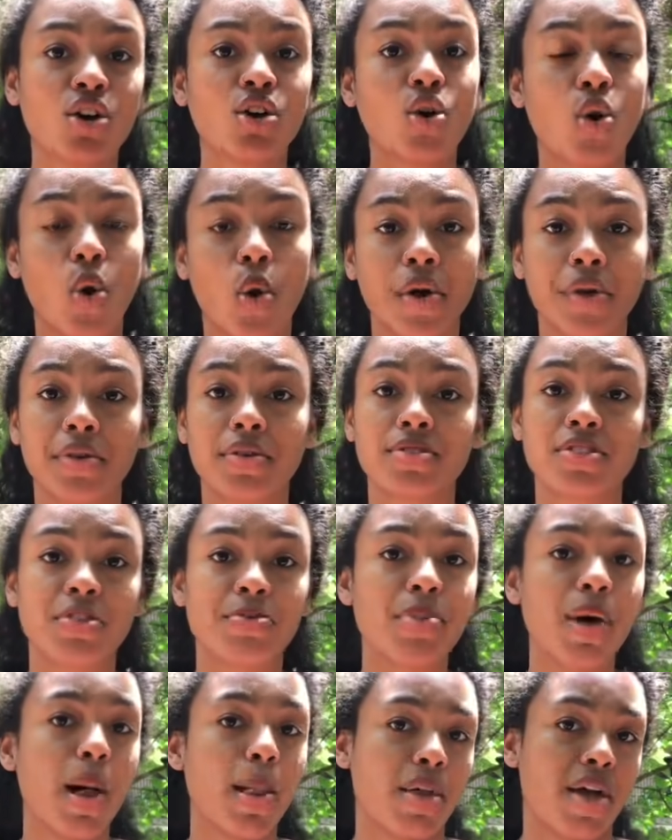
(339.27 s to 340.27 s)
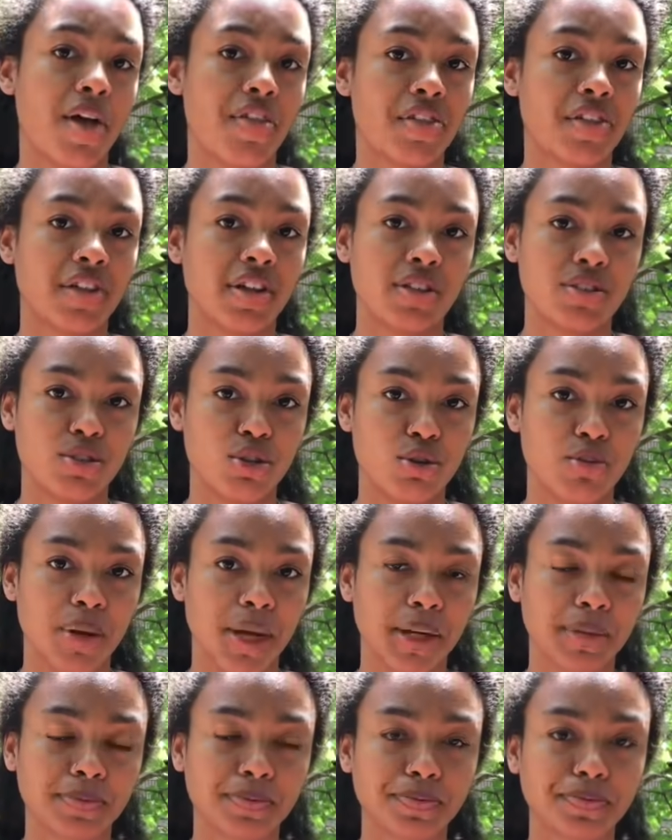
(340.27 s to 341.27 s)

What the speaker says: coils of polyethylene tubing.